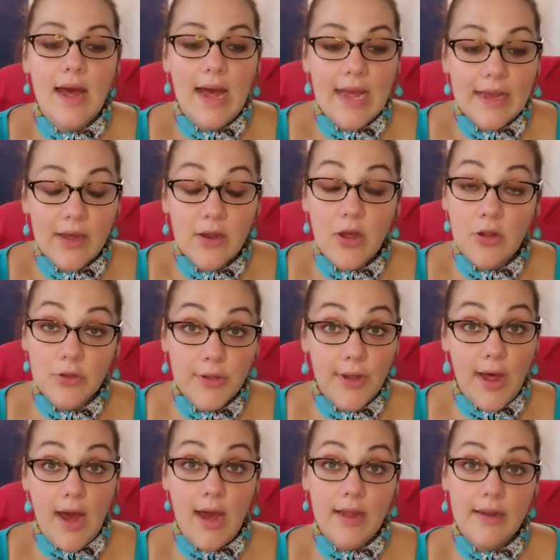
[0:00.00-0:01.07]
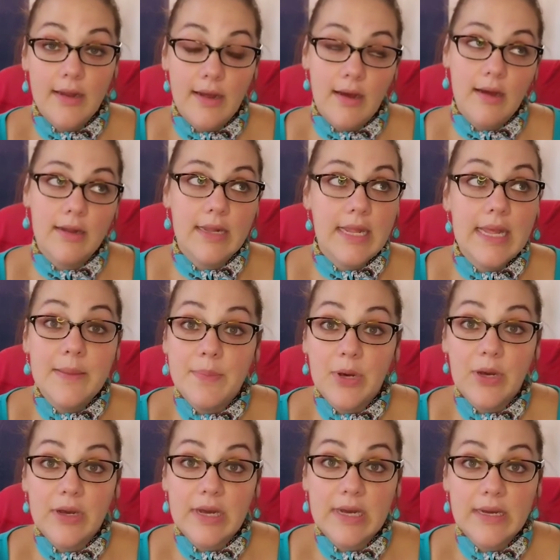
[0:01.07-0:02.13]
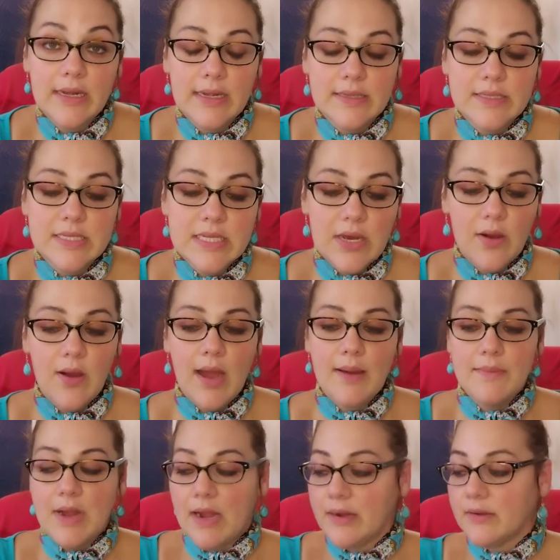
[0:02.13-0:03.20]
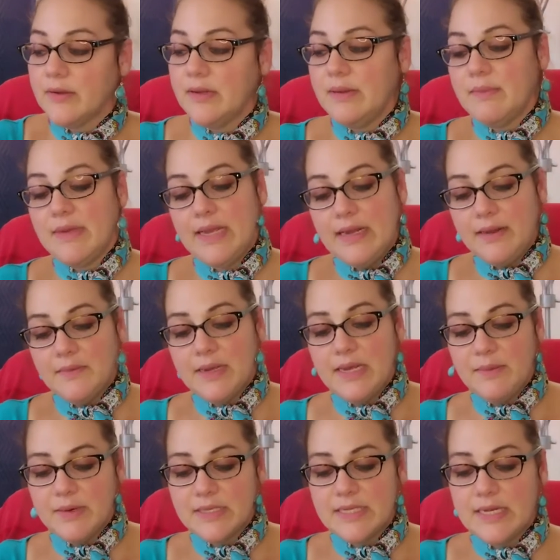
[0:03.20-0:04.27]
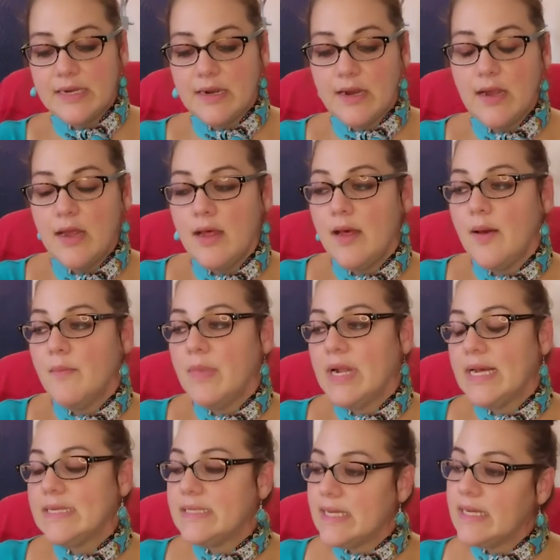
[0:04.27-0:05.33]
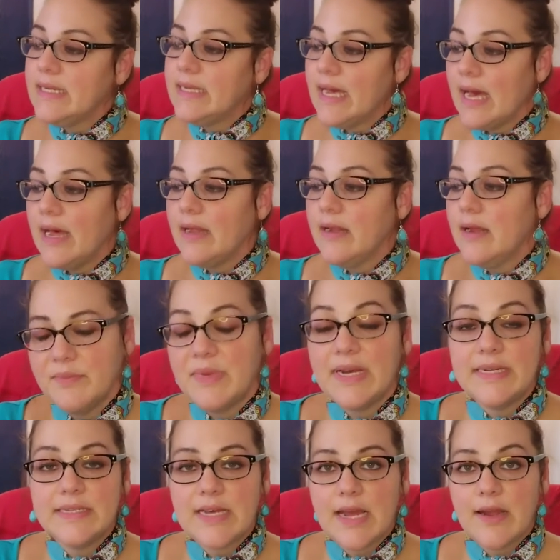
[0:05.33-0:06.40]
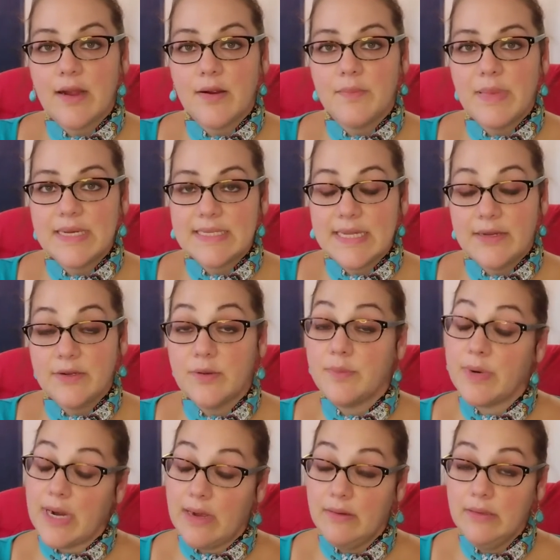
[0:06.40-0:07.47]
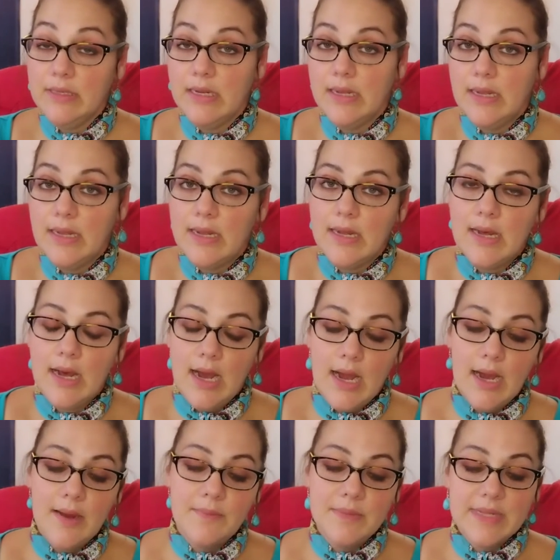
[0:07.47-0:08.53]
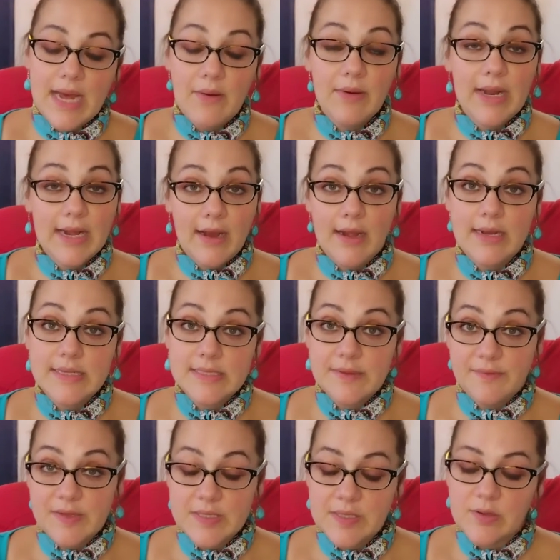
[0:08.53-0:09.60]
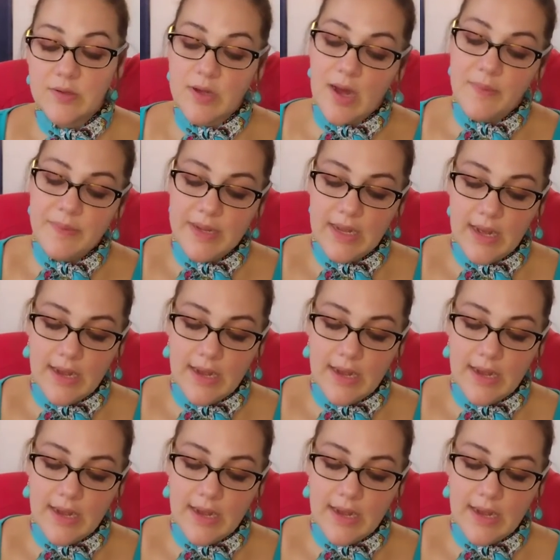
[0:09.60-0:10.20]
I got a lot on ebook, and so I'm not including any of my ebooks here, but I did get Blind Tiger by Sandra Brown. That one I got as a physical copy.